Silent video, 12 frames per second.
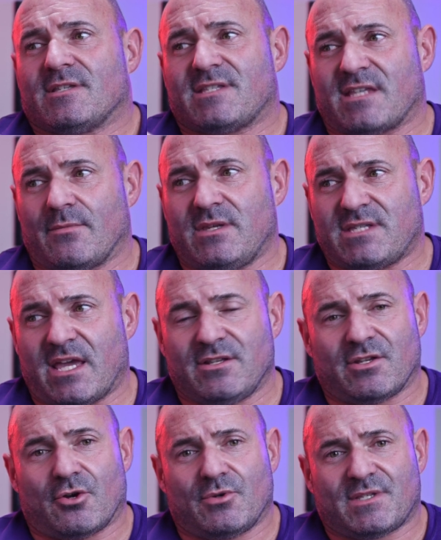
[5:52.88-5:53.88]

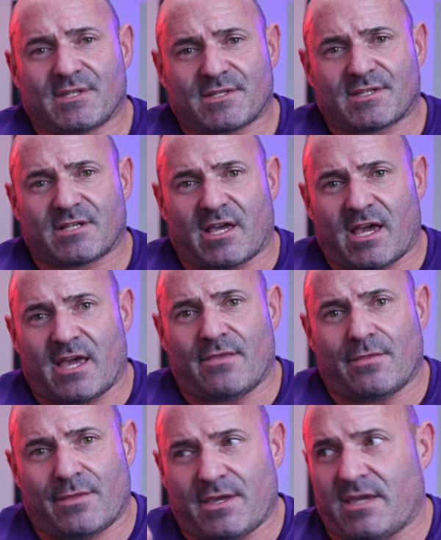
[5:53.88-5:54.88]
semitendinosus,
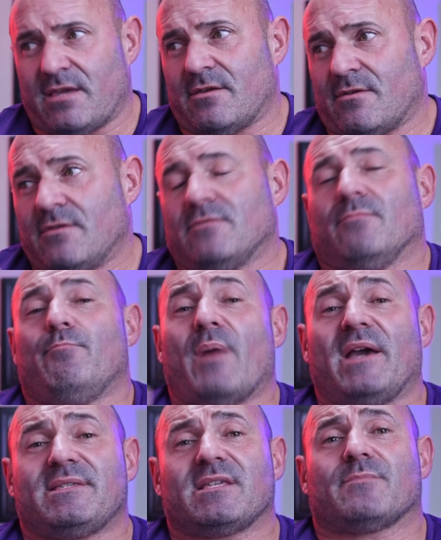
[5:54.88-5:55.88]
and the
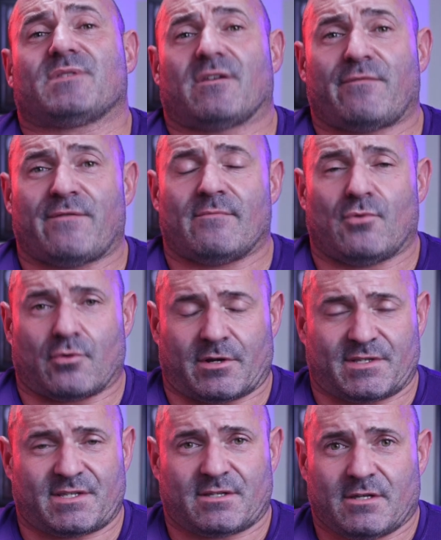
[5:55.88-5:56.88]
biceps
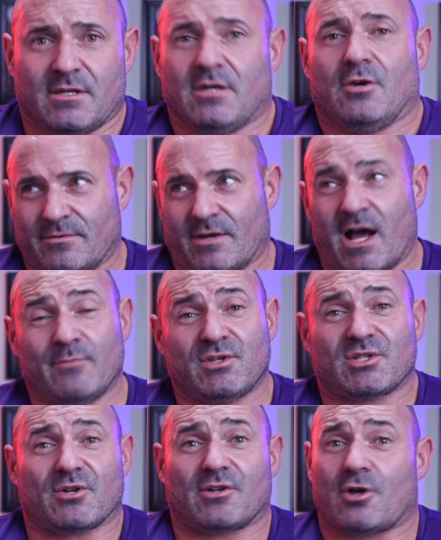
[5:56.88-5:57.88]
femoris. I'm
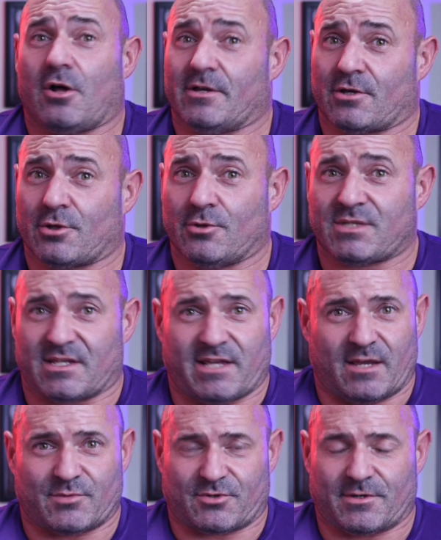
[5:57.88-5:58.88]
just going to call it glutes and
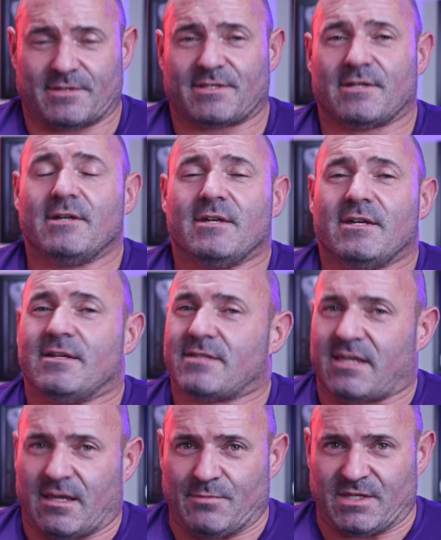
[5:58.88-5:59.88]
hamstrings.
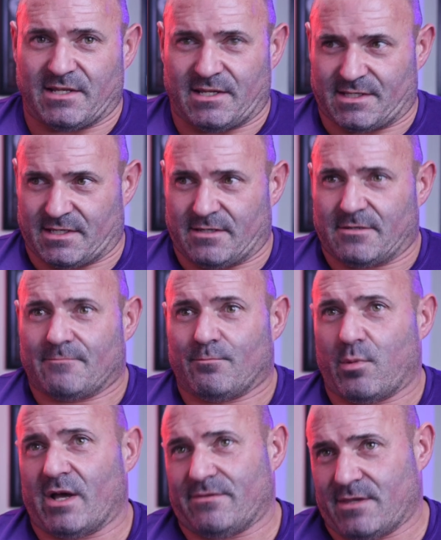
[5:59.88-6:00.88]
Keeps it easy.
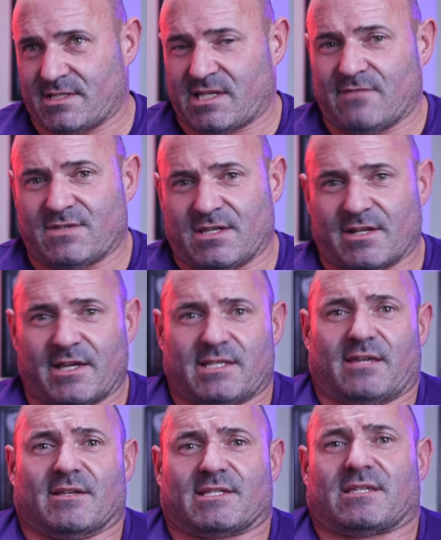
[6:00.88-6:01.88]
But this gives you an
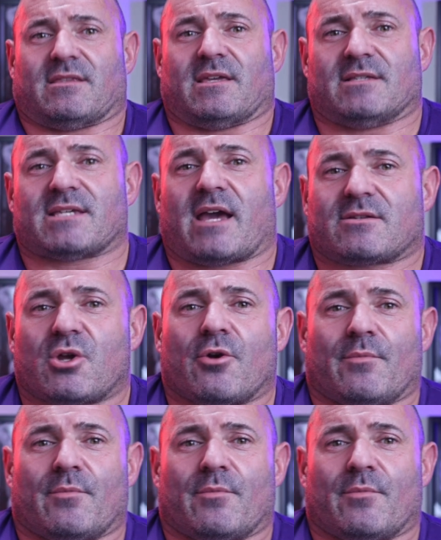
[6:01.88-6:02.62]
idea as to the exact